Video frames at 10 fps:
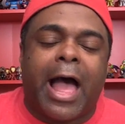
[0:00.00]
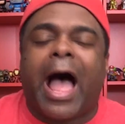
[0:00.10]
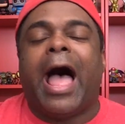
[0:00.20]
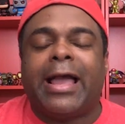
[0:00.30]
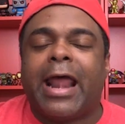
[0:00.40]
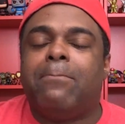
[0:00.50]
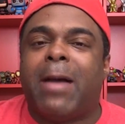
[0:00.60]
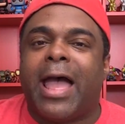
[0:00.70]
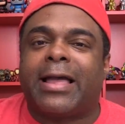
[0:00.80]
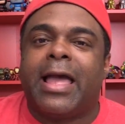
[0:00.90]
I got a
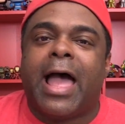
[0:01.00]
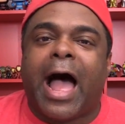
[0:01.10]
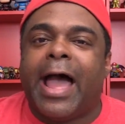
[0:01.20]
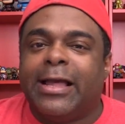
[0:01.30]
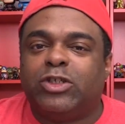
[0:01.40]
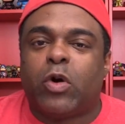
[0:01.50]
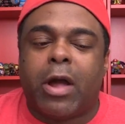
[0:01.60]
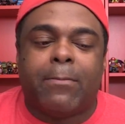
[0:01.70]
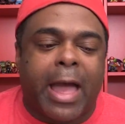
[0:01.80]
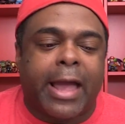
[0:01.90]
Mac. I
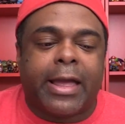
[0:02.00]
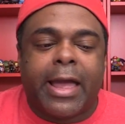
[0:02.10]
enjoy Mac.